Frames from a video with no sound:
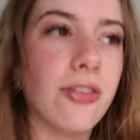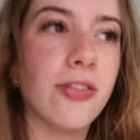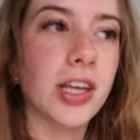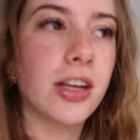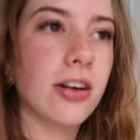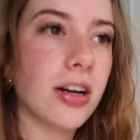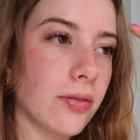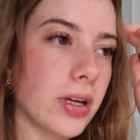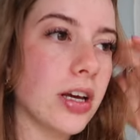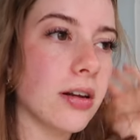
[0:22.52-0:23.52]
figured
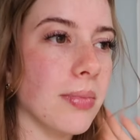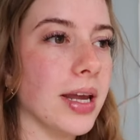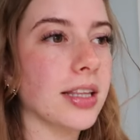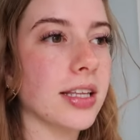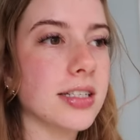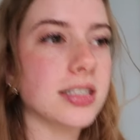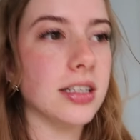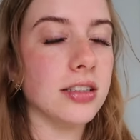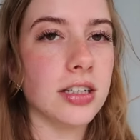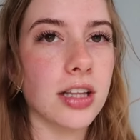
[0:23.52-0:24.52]
we could make this
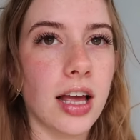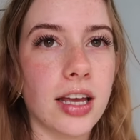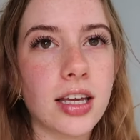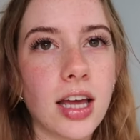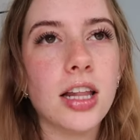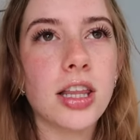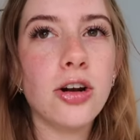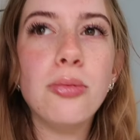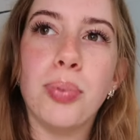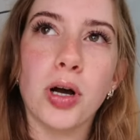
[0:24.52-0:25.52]
into like a
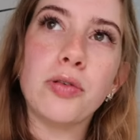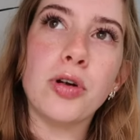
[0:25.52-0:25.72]
little book